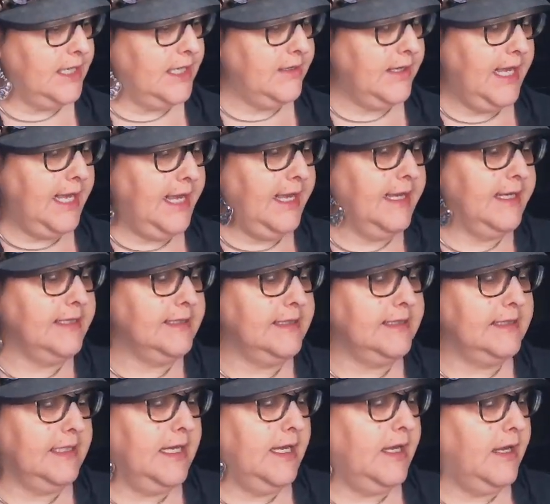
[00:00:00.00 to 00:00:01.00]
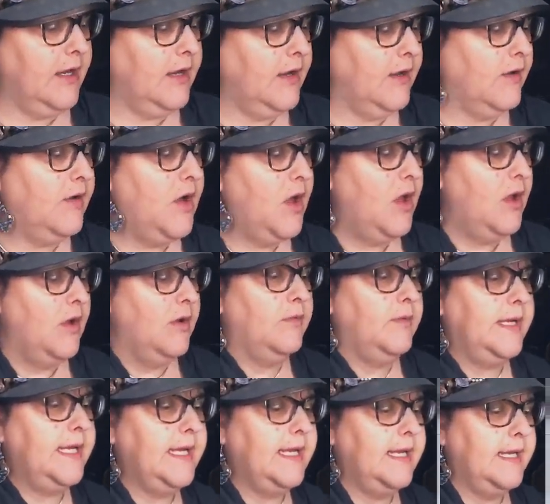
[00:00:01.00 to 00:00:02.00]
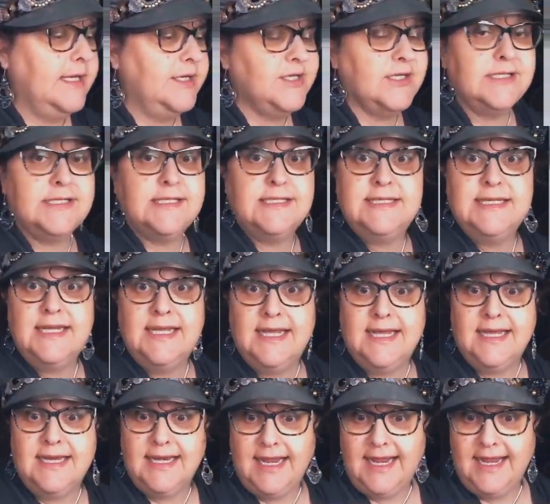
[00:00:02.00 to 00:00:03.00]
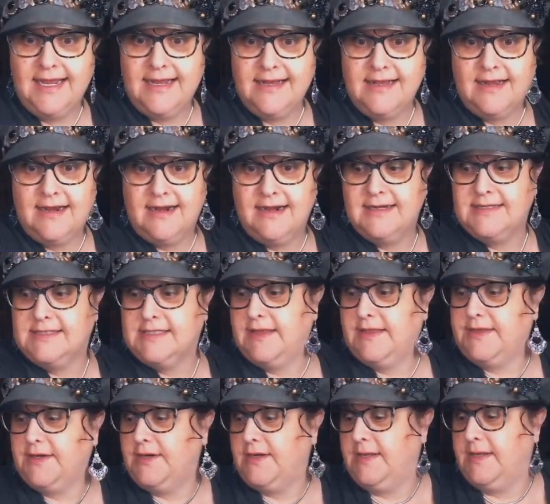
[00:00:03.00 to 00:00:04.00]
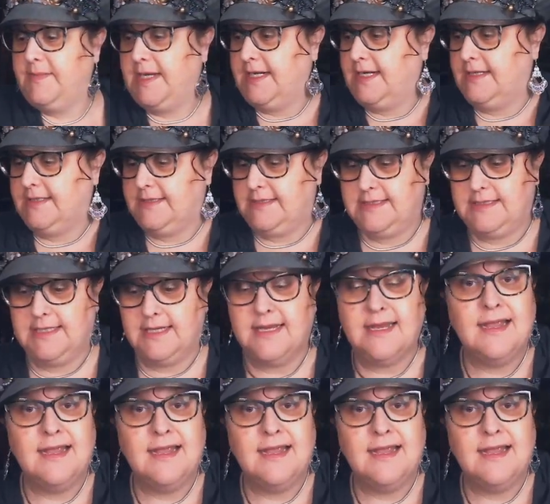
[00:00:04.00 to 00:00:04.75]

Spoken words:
Okay, so we just did 8 cards in 30 minutes.